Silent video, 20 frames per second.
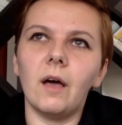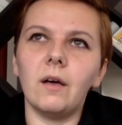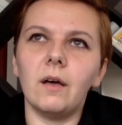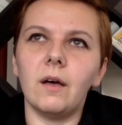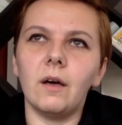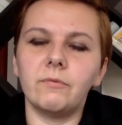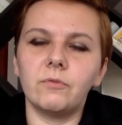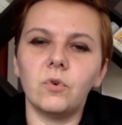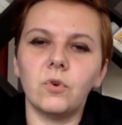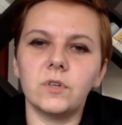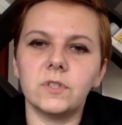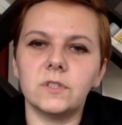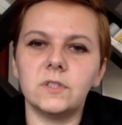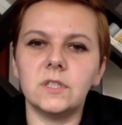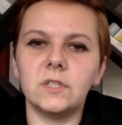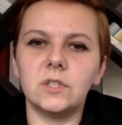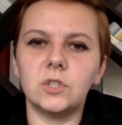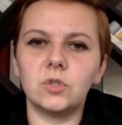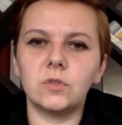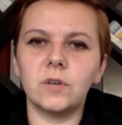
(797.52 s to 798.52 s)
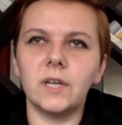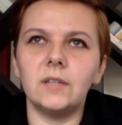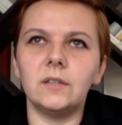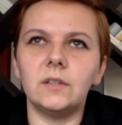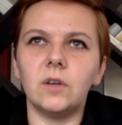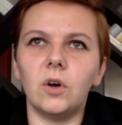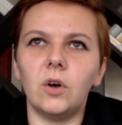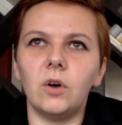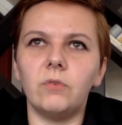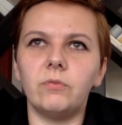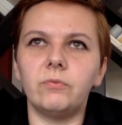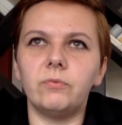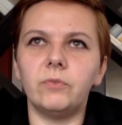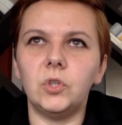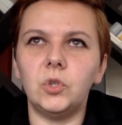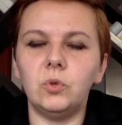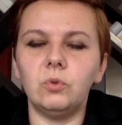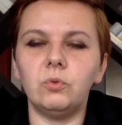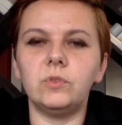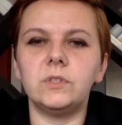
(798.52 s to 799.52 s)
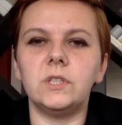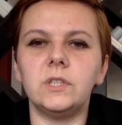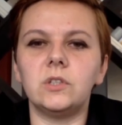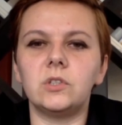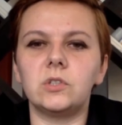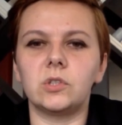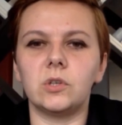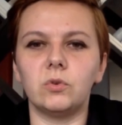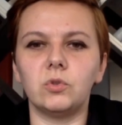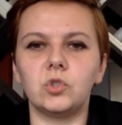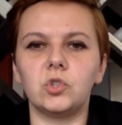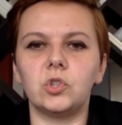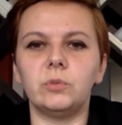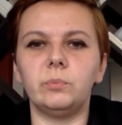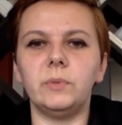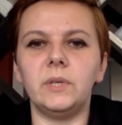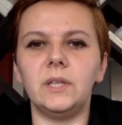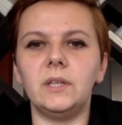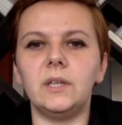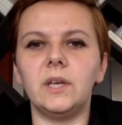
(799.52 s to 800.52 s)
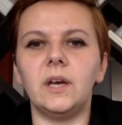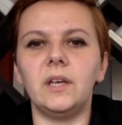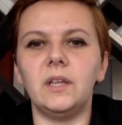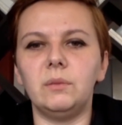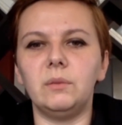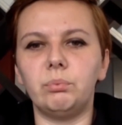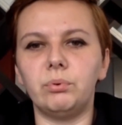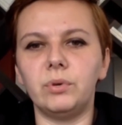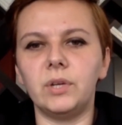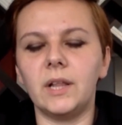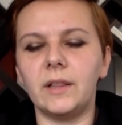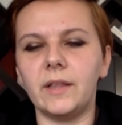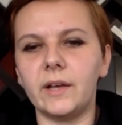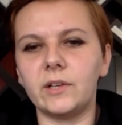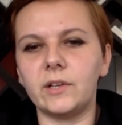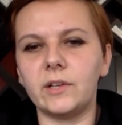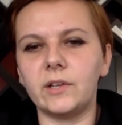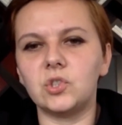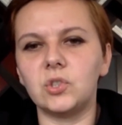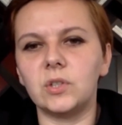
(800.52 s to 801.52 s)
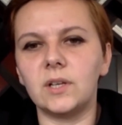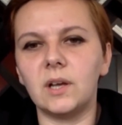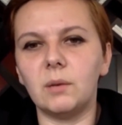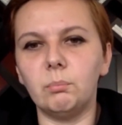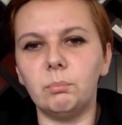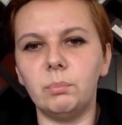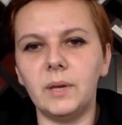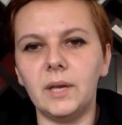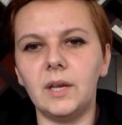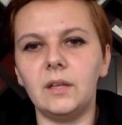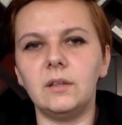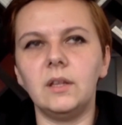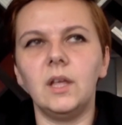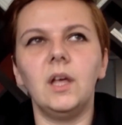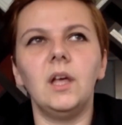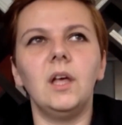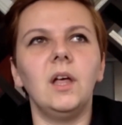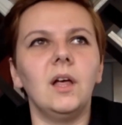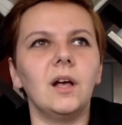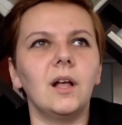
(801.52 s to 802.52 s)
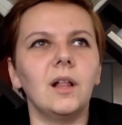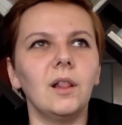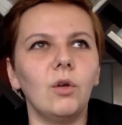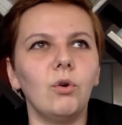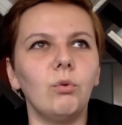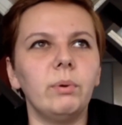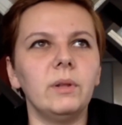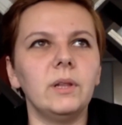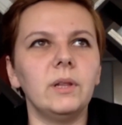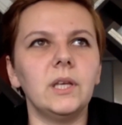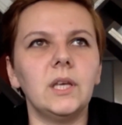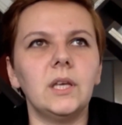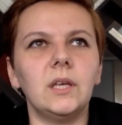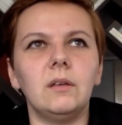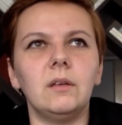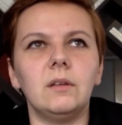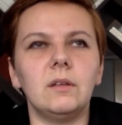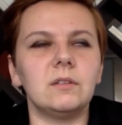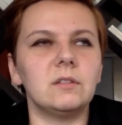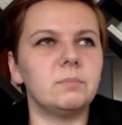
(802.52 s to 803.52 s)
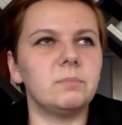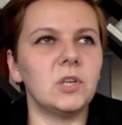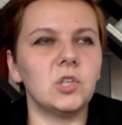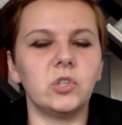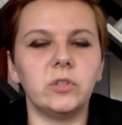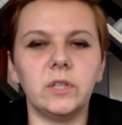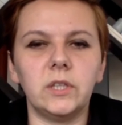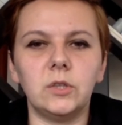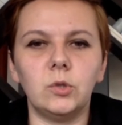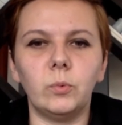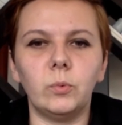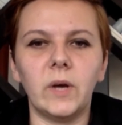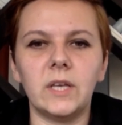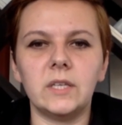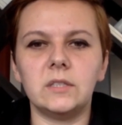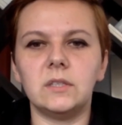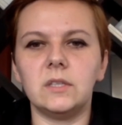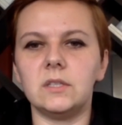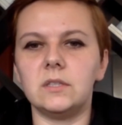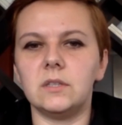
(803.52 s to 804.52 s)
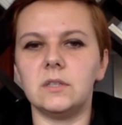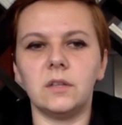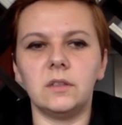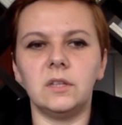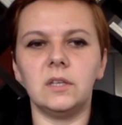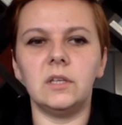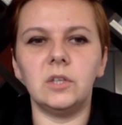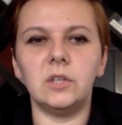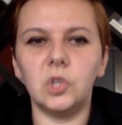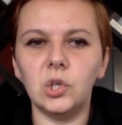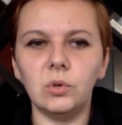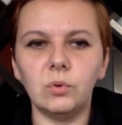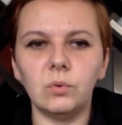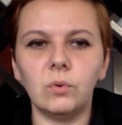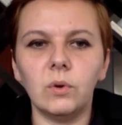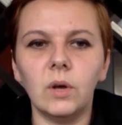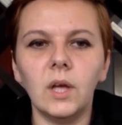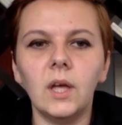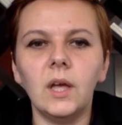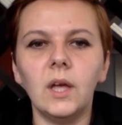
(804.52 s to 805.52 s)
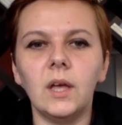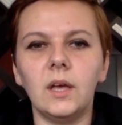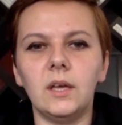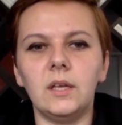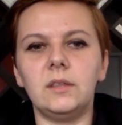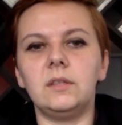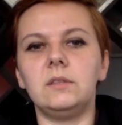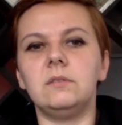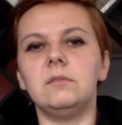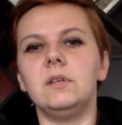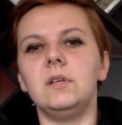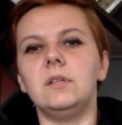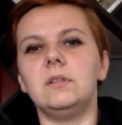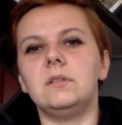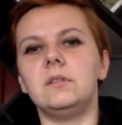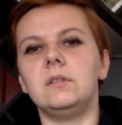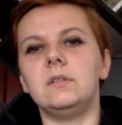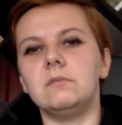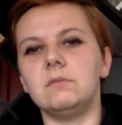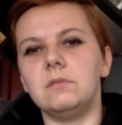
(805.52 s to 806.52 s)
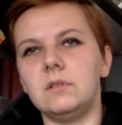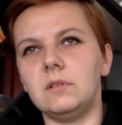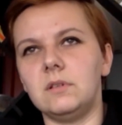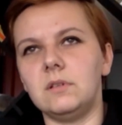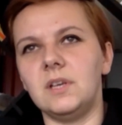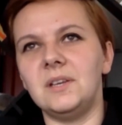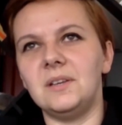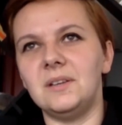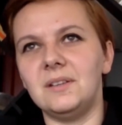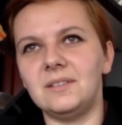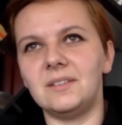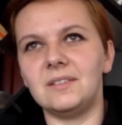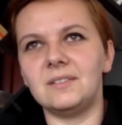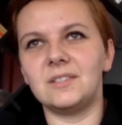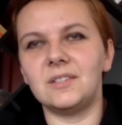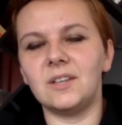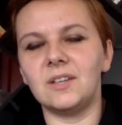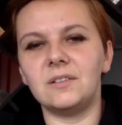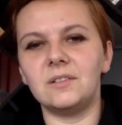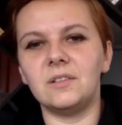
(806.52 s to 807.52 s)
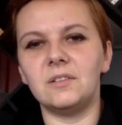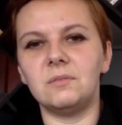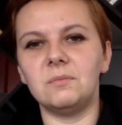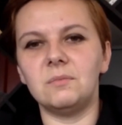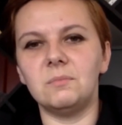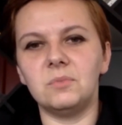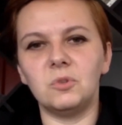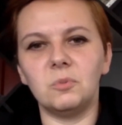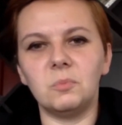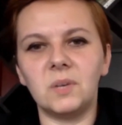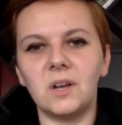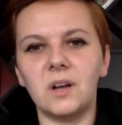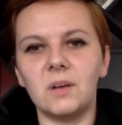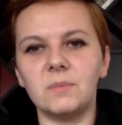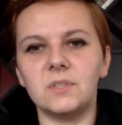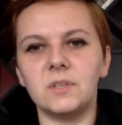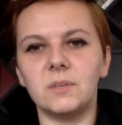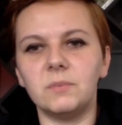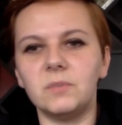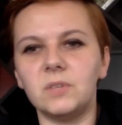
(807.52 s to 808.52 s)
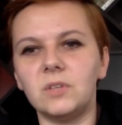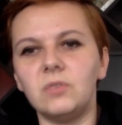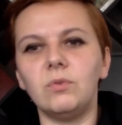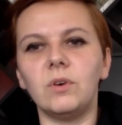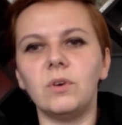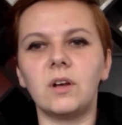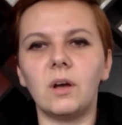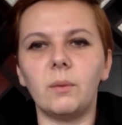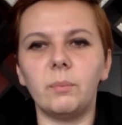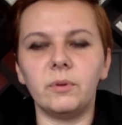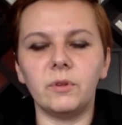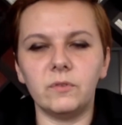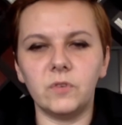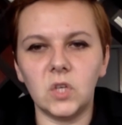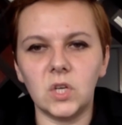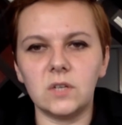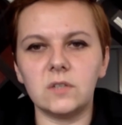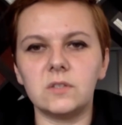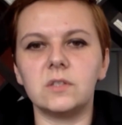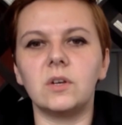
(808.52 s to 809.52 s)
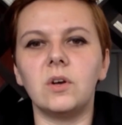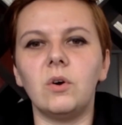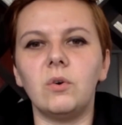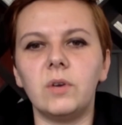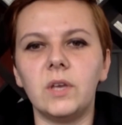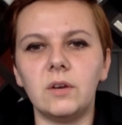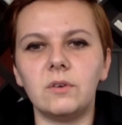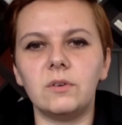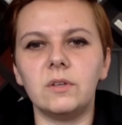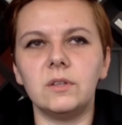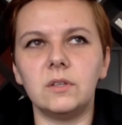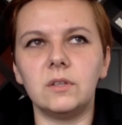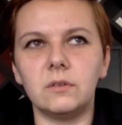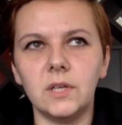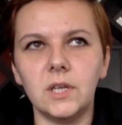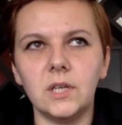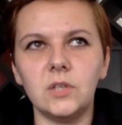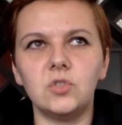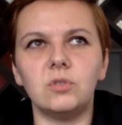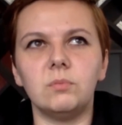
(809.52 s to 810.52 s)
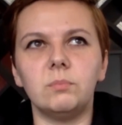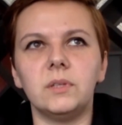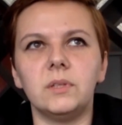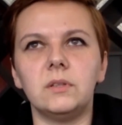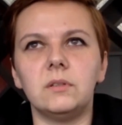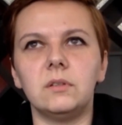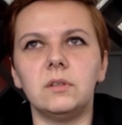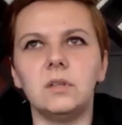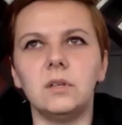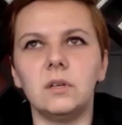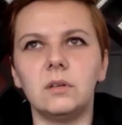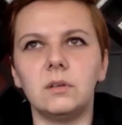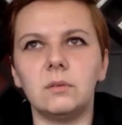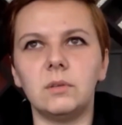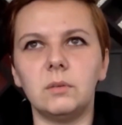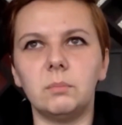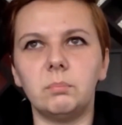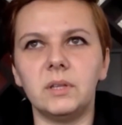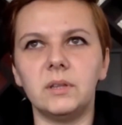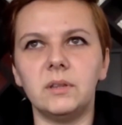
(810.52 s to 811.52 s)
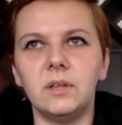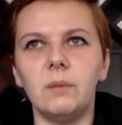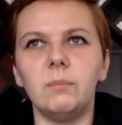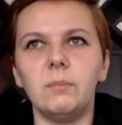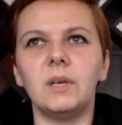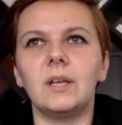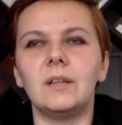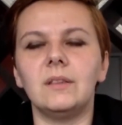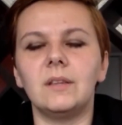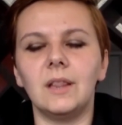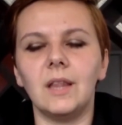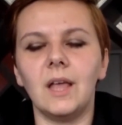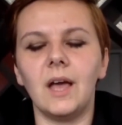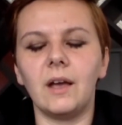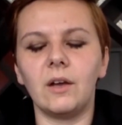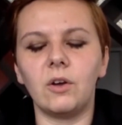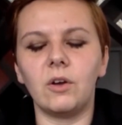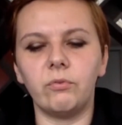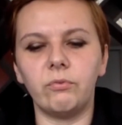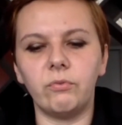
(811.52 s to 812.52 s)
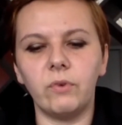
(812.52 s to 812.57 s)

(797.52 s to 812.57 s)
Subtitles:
of course, this trend of using social media in pre-election campaign globally, especially in the West, is nothing new. It started to become something new a couple of years ago here in the region, but the pandemic and the lack of